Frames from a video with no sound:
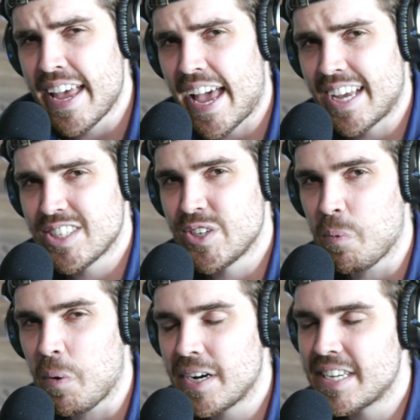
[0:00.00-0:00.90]
as you
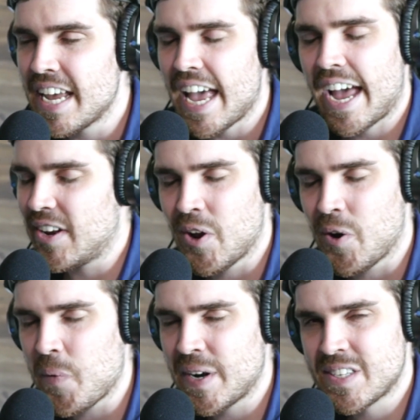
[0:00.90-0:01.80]
want and
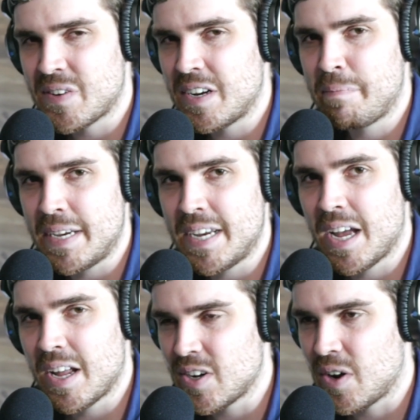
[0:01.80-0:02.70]
no one is going to be
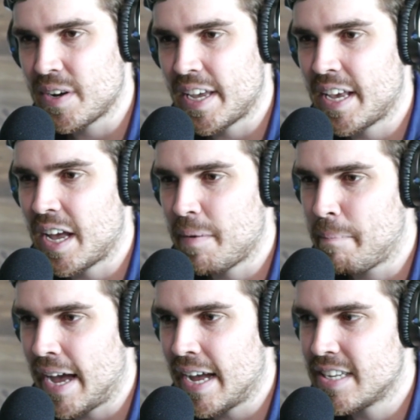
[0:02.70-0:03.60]
talking
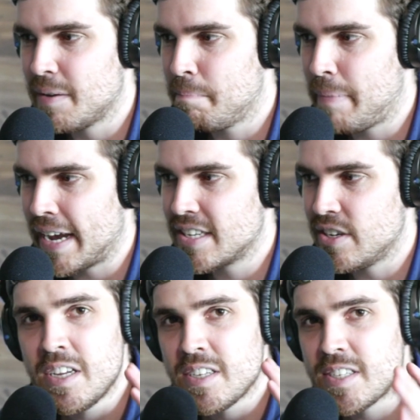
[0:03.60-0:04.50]
bad back to you.